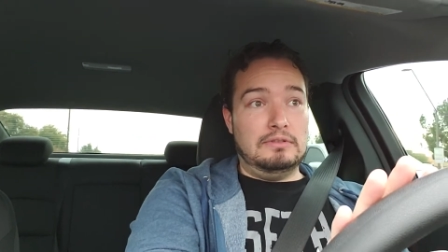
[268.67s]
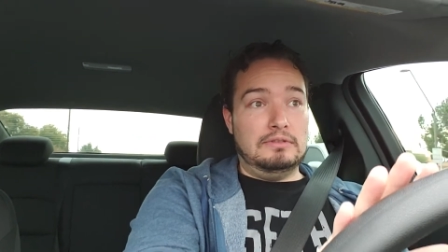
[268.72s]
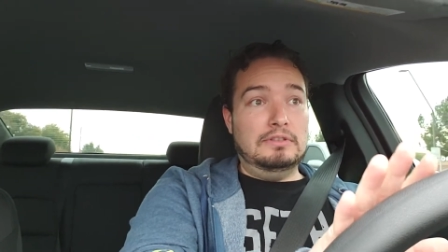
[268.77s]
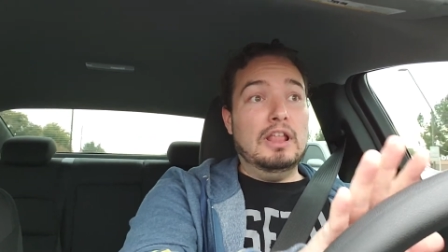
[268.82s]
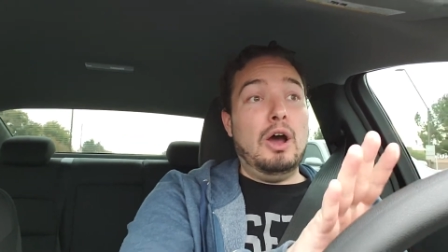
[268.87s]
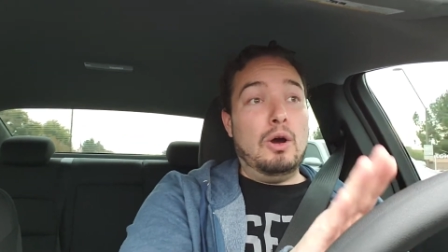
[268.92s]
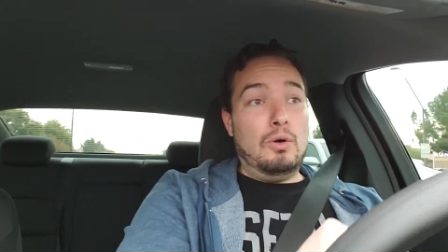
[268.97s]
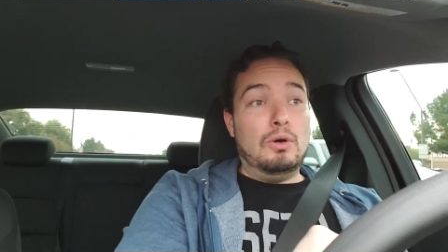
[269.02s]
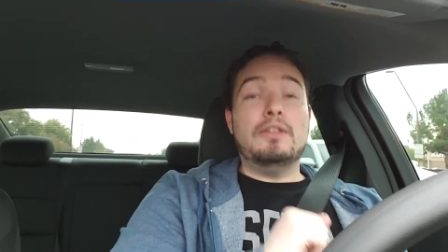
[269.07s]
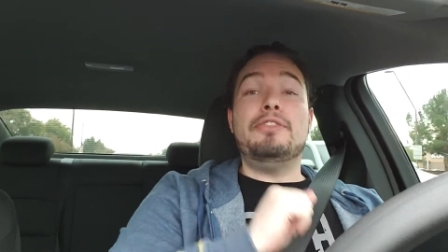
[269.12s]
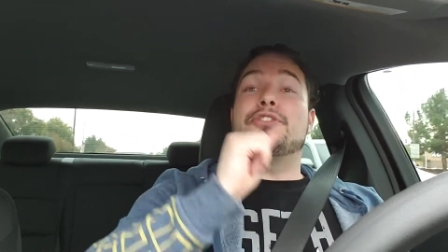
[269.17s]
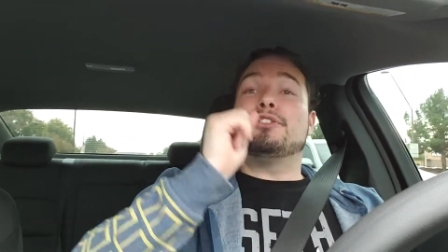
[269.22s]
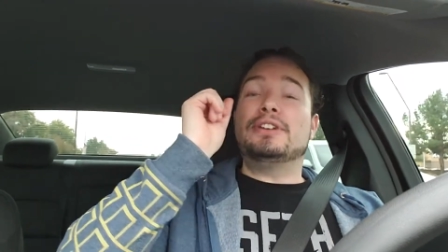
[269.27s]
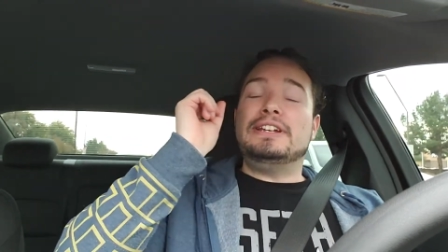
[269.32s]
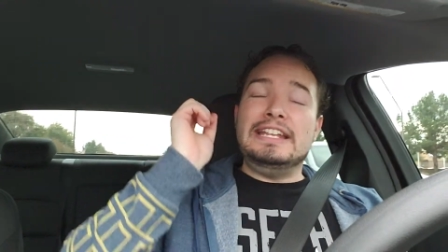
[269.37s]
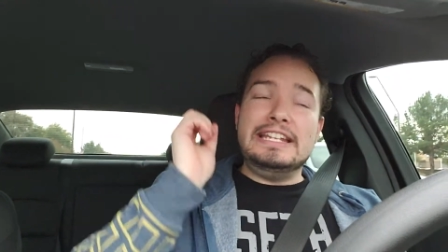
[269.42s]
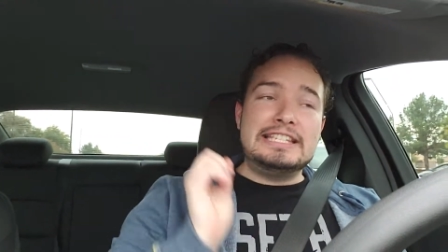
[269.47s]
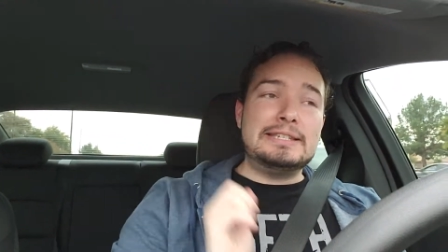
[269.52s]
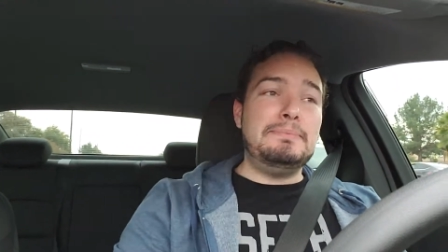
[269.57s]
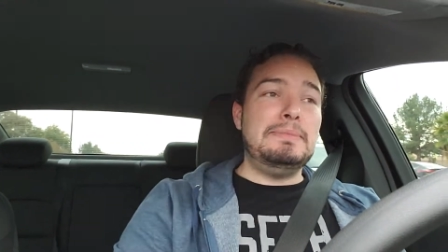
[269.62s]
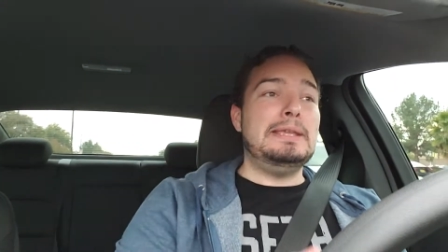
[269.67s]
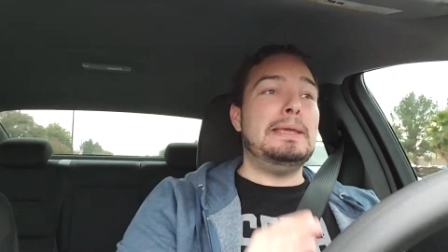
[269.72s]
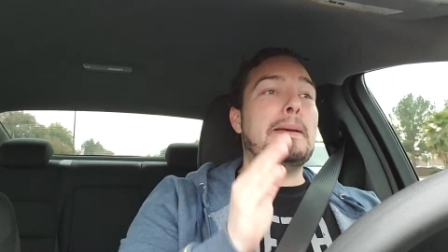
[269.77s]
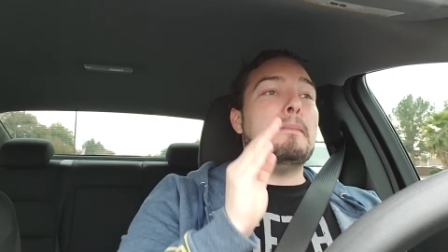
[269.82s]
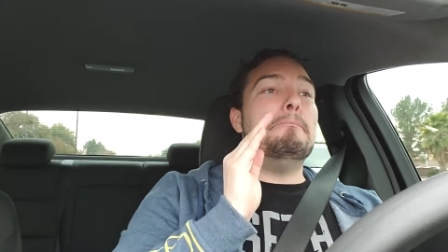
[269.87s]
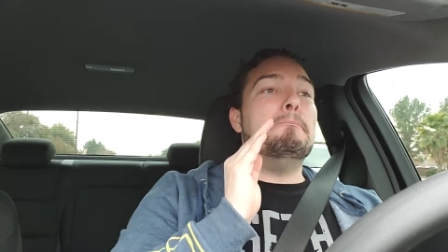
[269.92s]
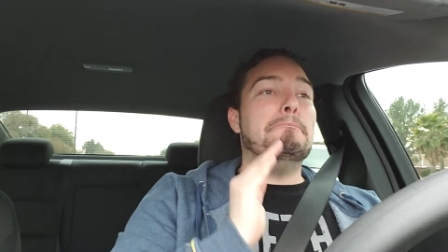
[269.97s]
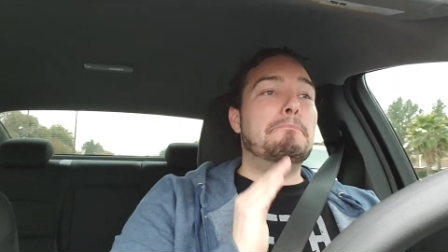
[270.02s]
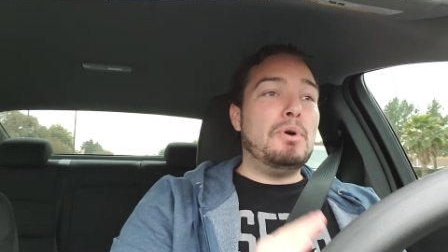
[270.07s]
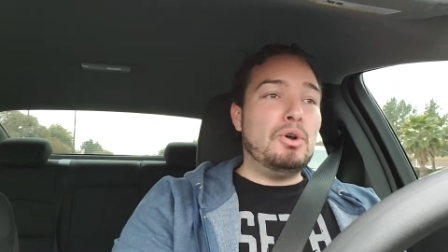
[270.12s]
No, there needs to be
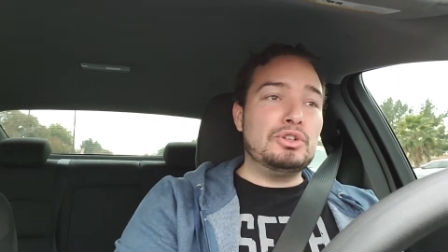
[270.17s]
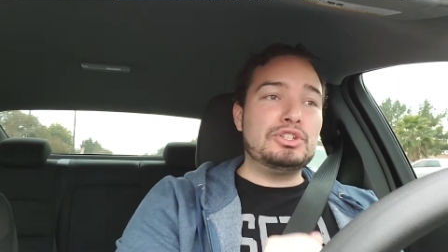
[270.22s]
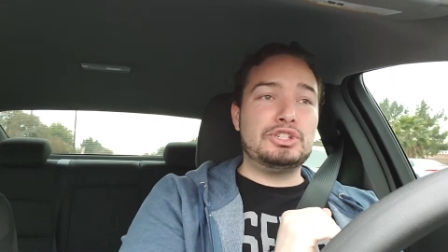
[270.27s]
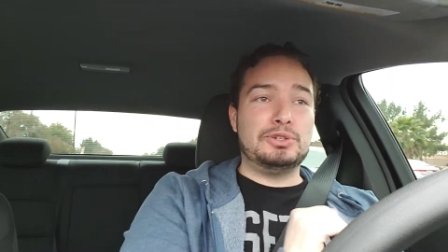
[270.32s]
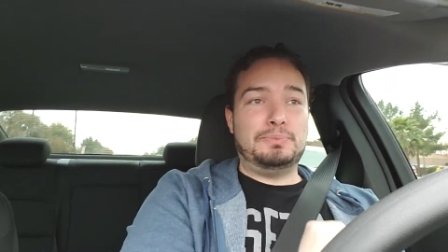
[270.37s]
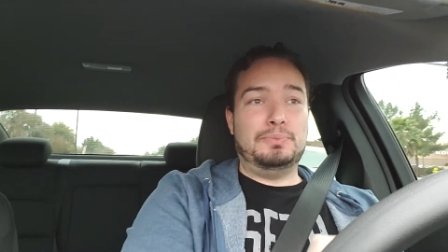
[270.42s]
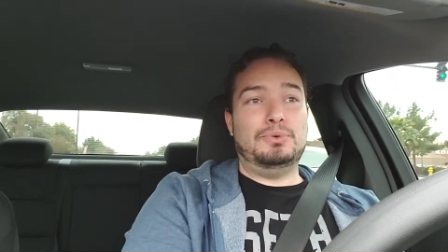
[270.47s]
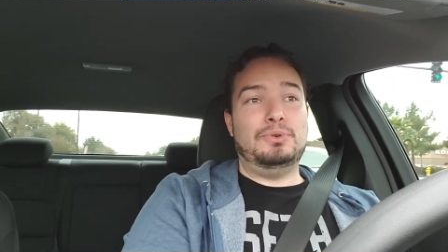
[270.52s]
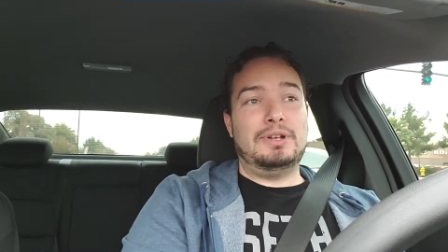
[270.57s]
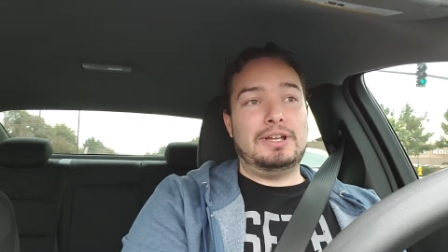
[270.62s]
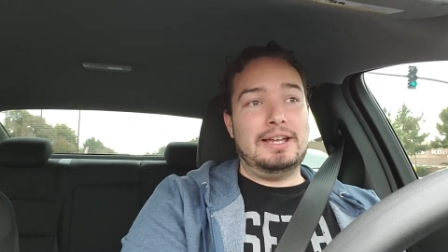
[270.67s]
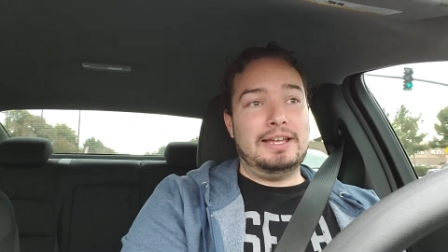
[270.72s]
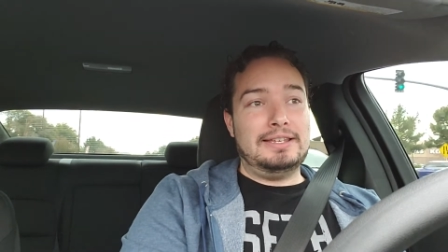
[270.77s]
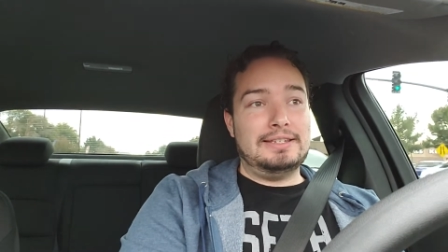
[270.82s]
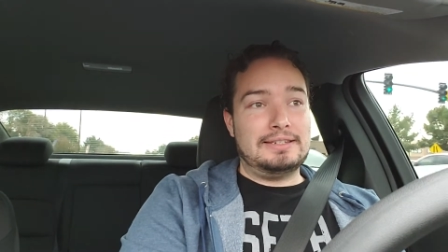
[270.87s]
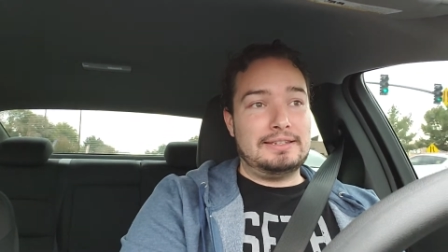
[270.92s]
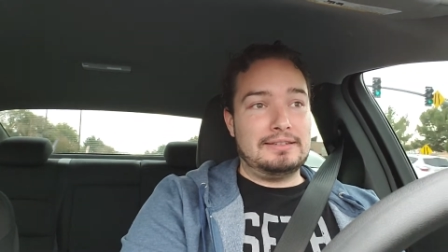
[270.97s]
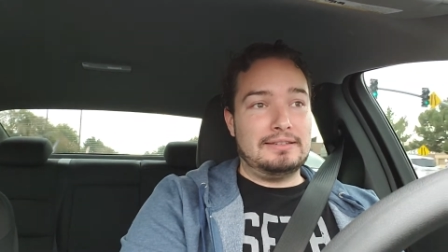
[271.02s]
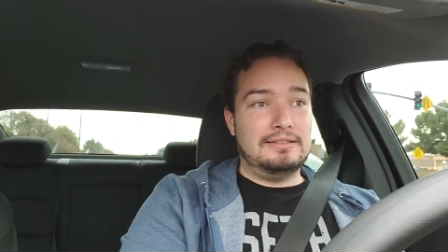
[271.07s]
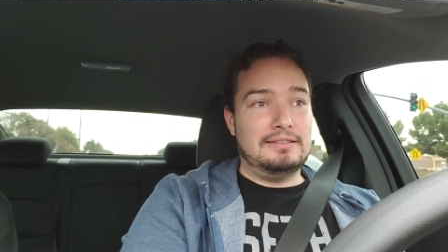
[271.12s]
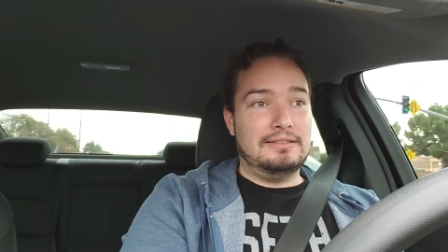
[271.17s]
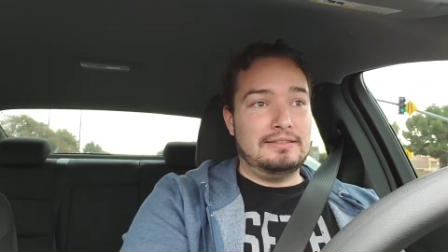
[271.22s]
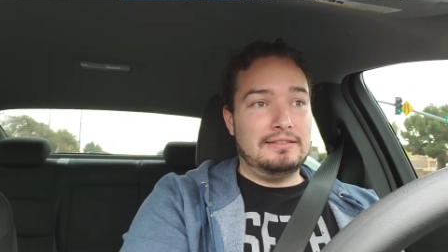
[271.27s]
multiple guys.